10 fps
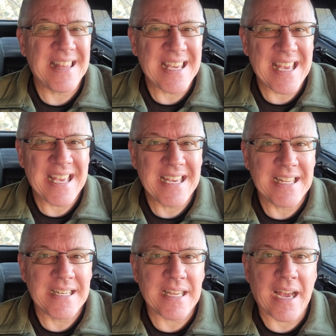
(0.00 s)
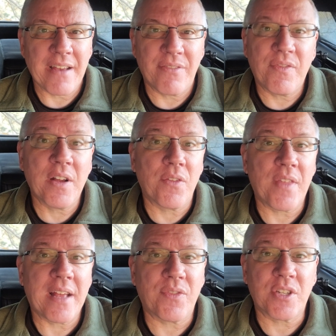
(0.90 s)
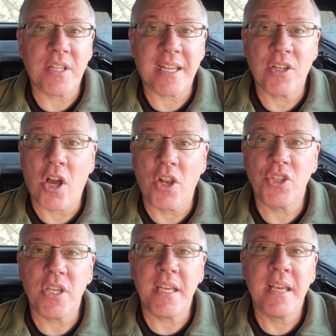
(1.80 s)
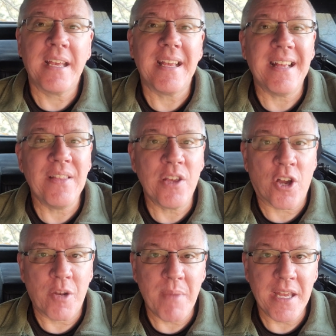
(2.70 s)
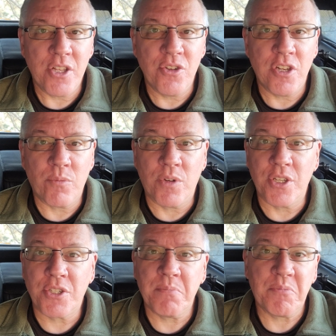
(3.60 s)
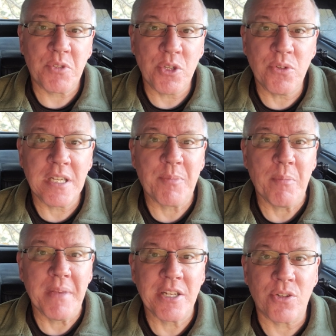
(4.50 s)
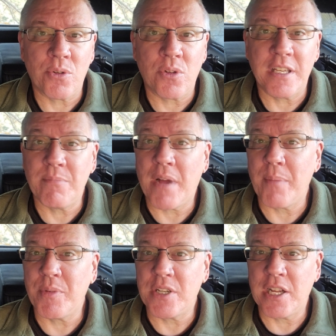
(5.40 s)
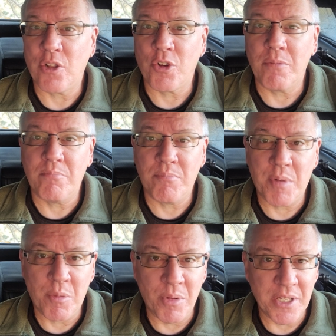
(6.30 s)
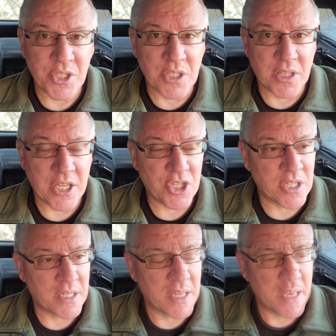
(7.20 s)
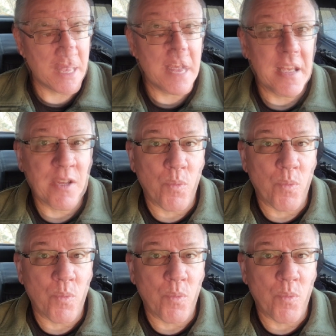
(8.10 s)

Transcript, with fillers: the end, I felt that the technology in the automated unit was too temperamental in my particular mobile installation. It